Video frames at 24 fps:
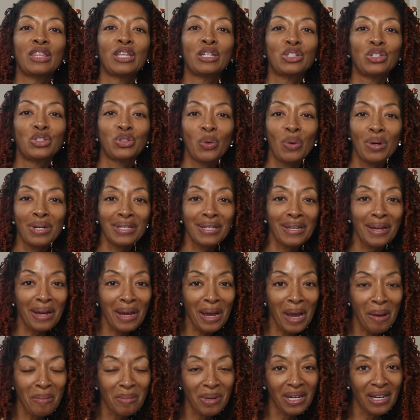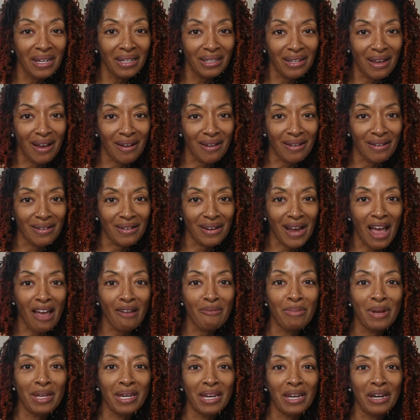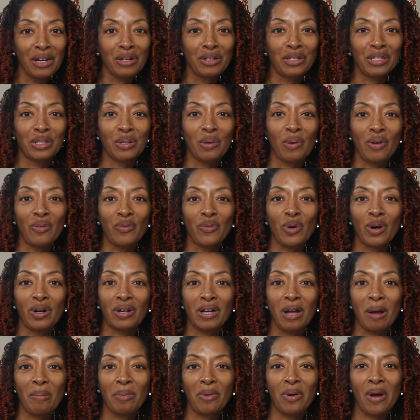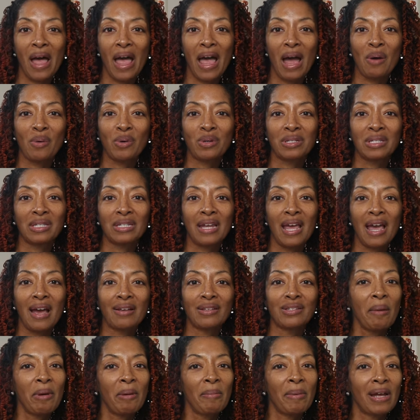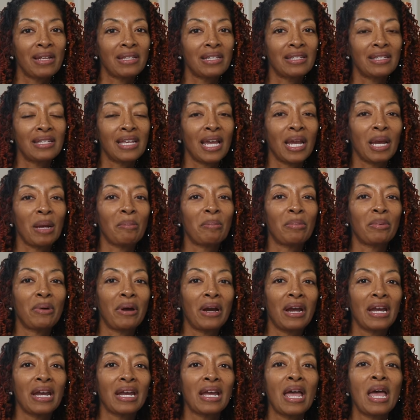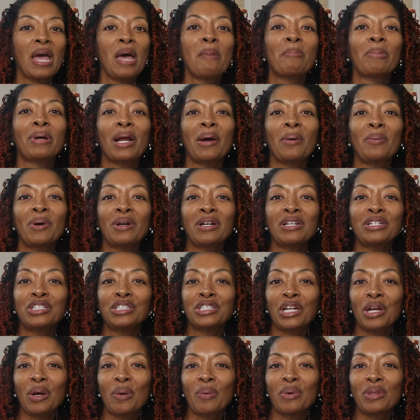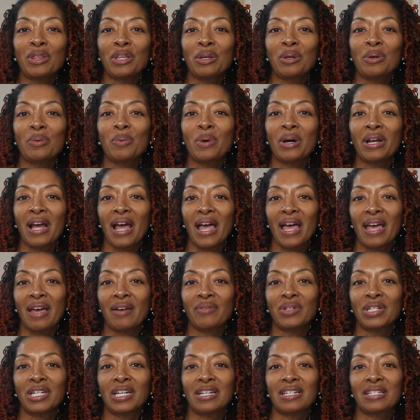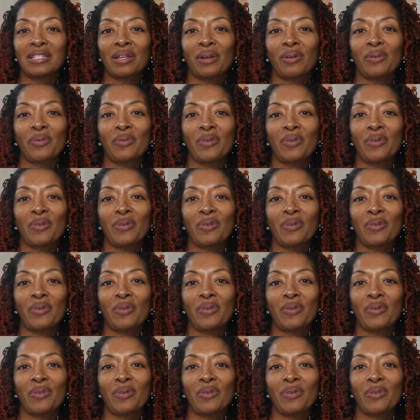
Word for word: The shorts are coming along. I've been in here sewing for a couple hours now. I'm about to take a break, but I wanna share with you what I have done so